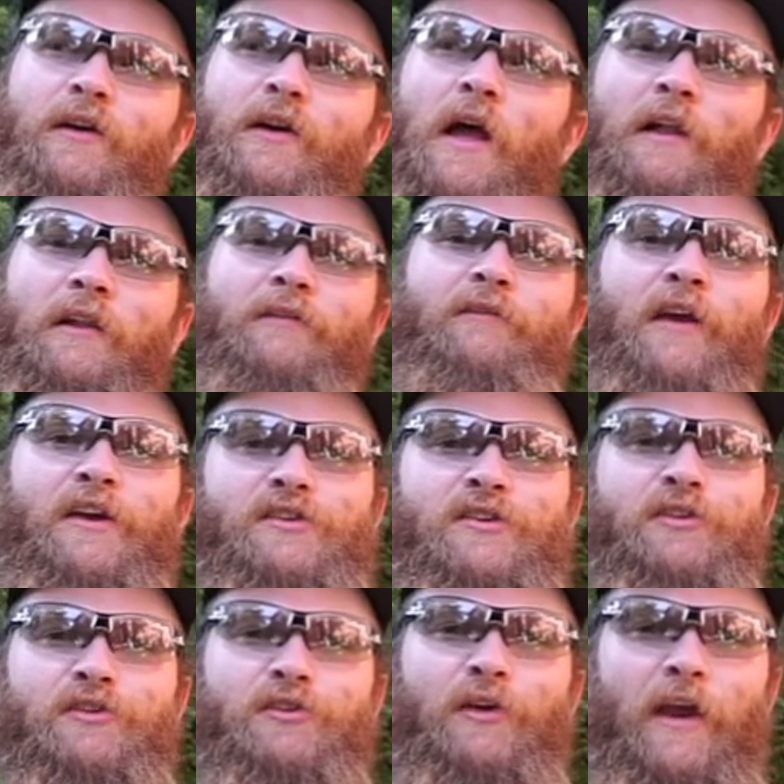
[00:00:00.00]

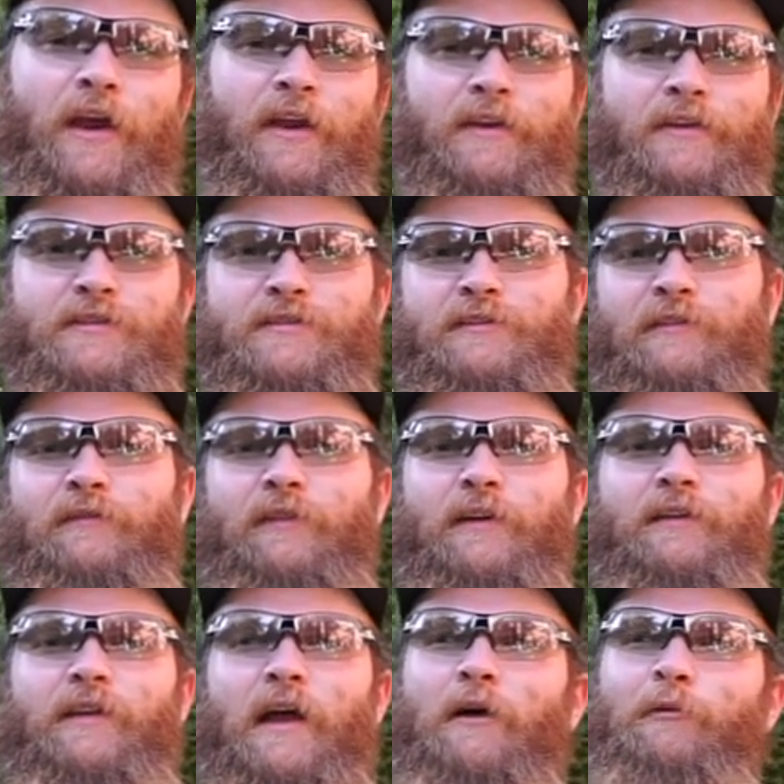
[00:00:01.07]
elevation training and stuff
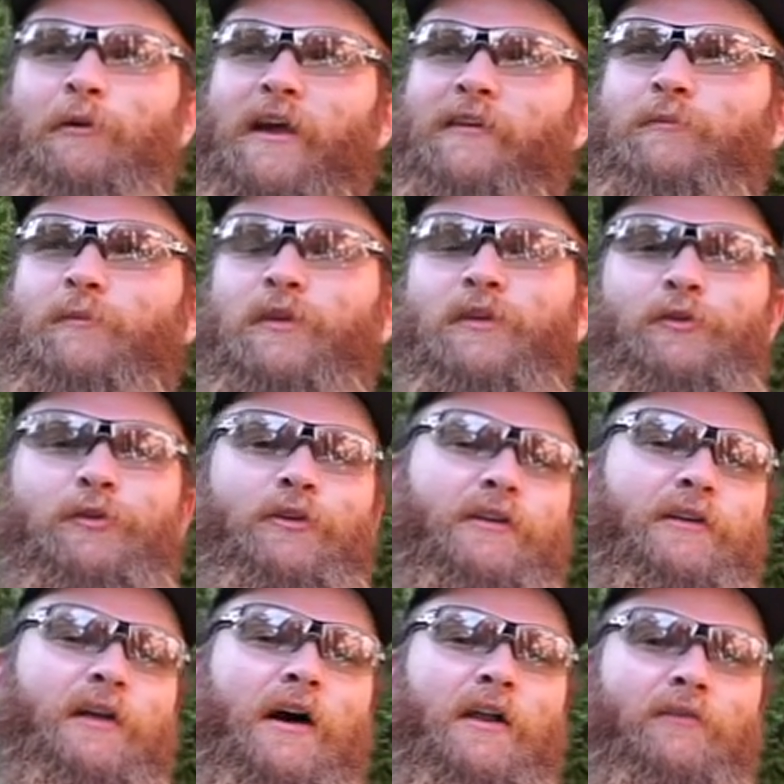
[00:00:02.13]
like that, we haven't been doing a
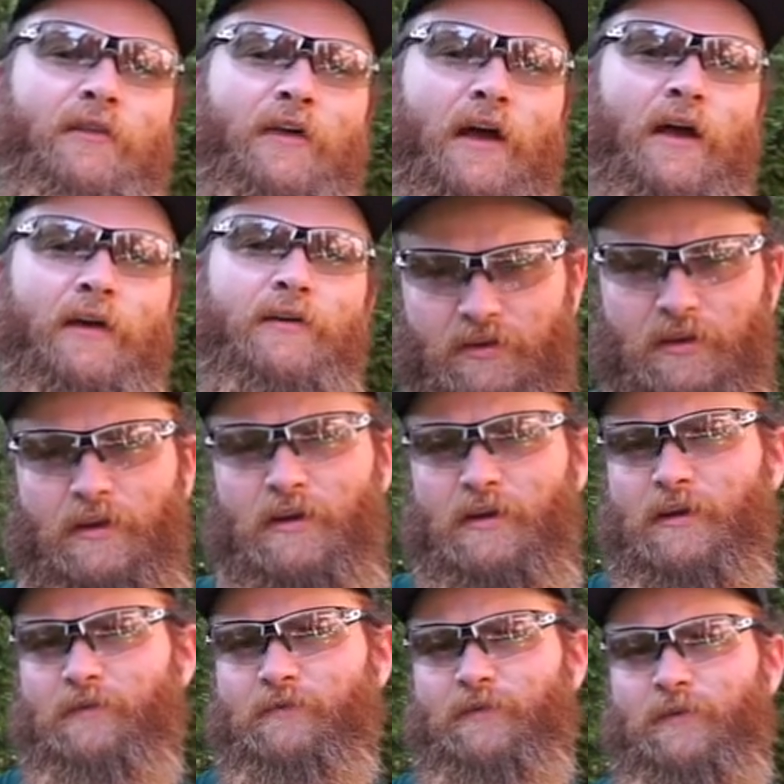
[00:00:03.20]
lot of that. And
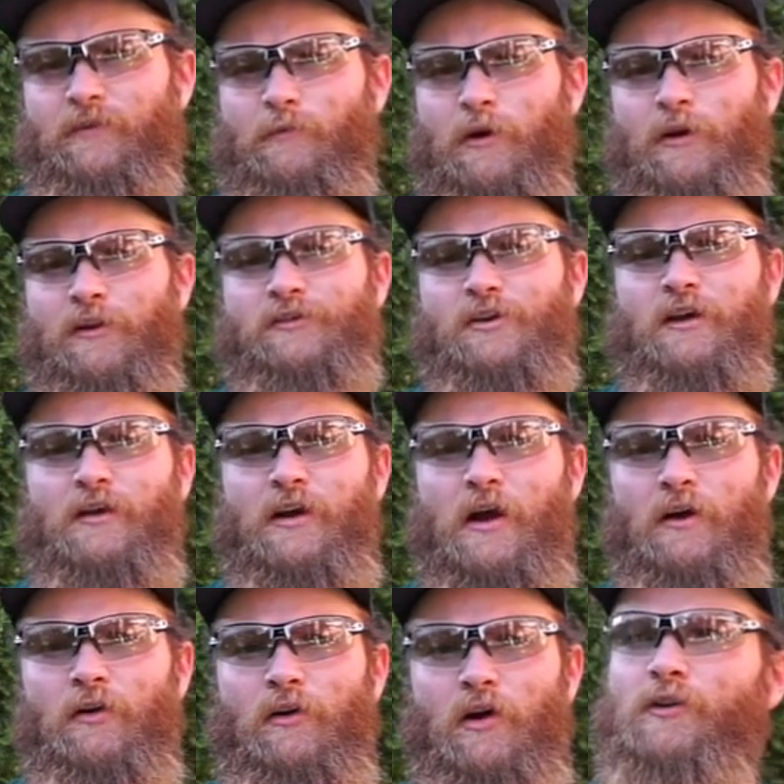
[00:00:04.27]
if you want to check
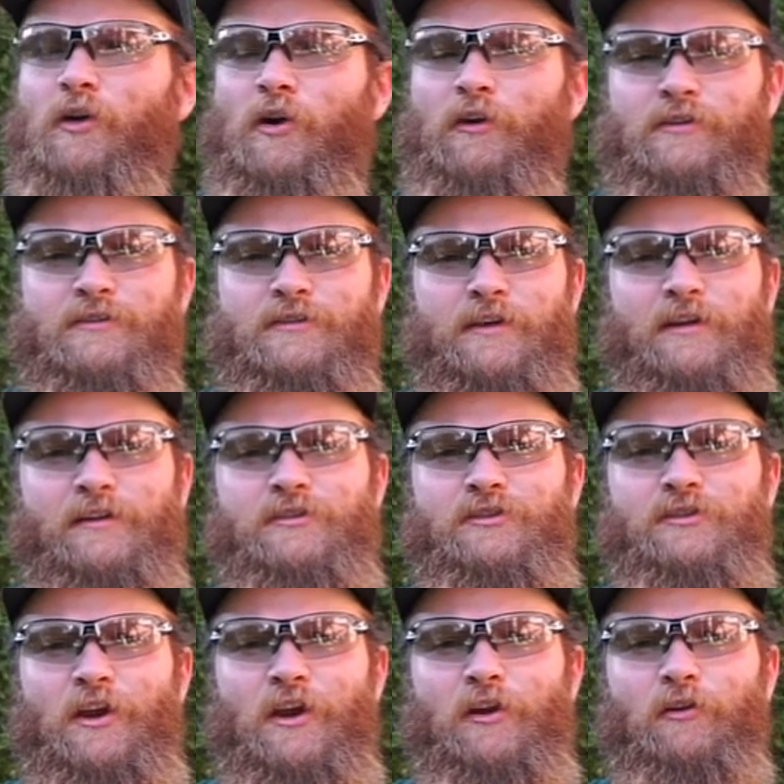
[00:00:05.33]
out Garden State's
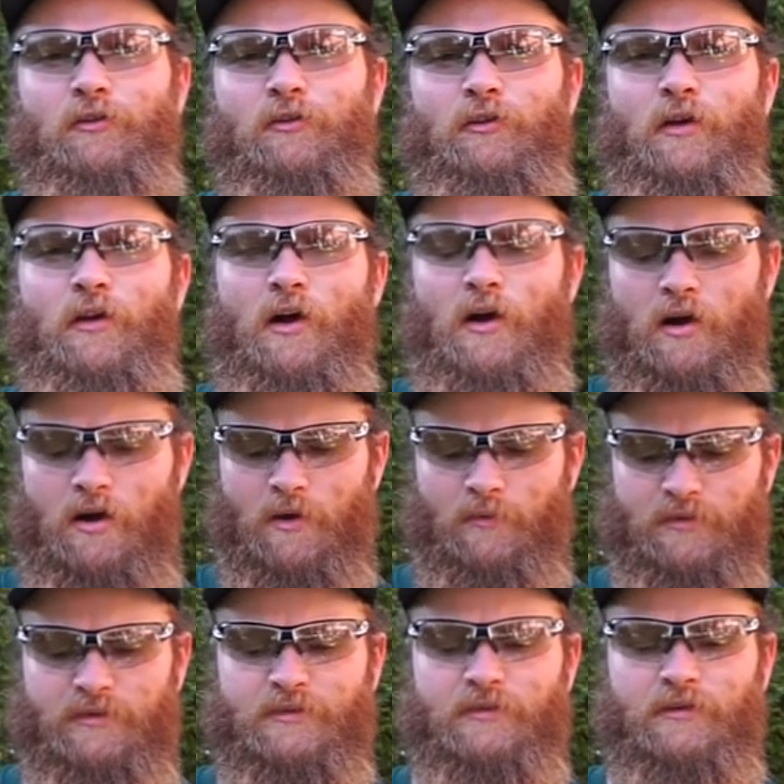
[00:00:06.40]
channel,
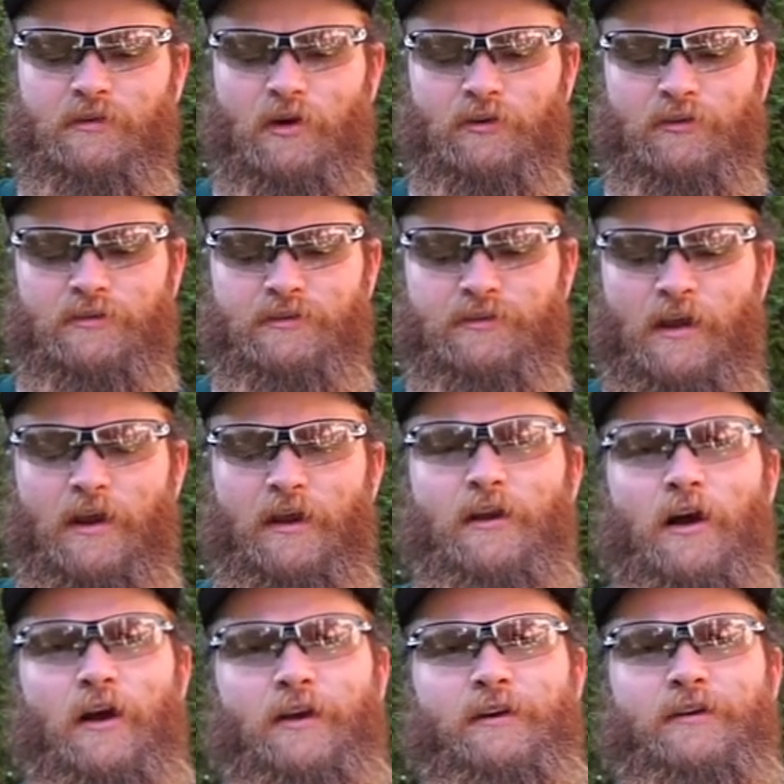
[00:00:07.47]
it's Garden State
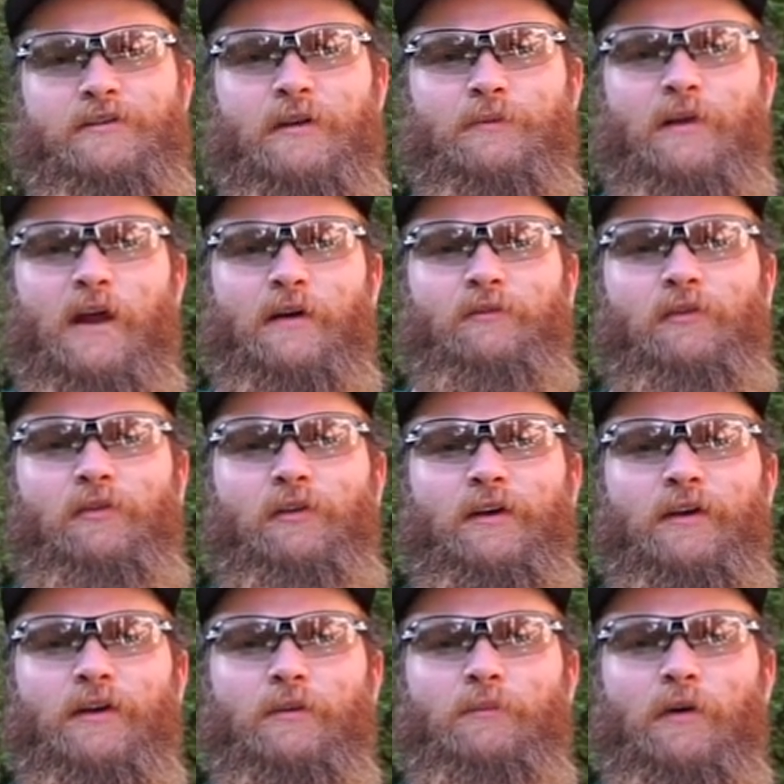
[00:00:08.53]
Hikes. I'm gonna have a
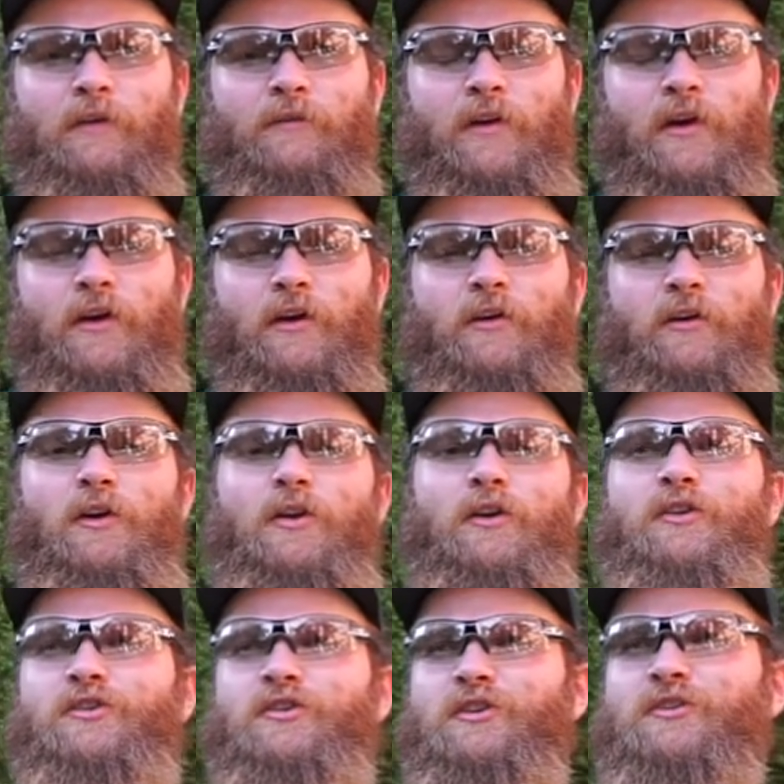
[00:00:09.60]
link above here.
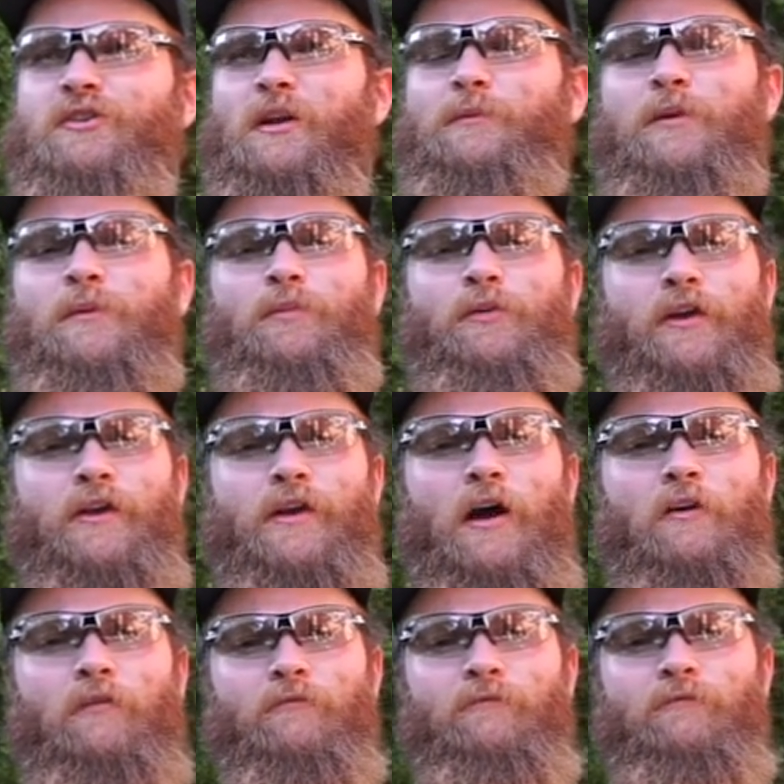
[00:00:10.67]
She's gonna be putting
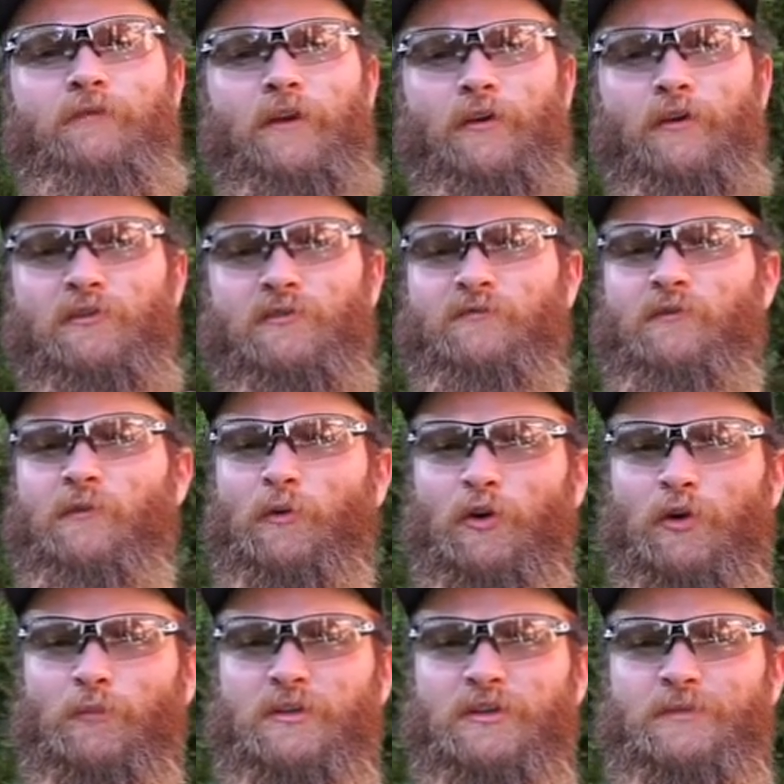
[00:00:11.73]
out videos from
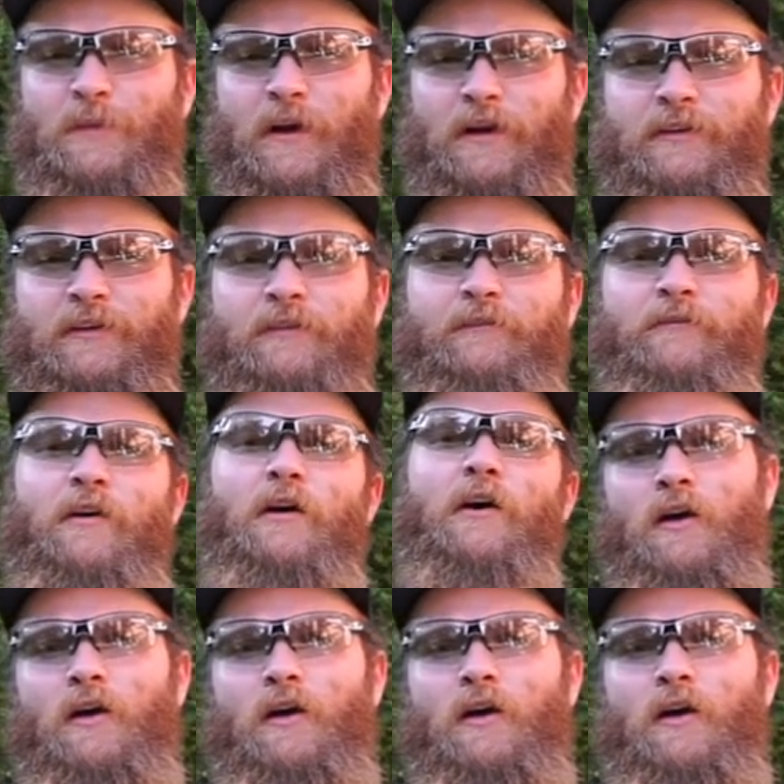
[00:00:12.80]
her perspective.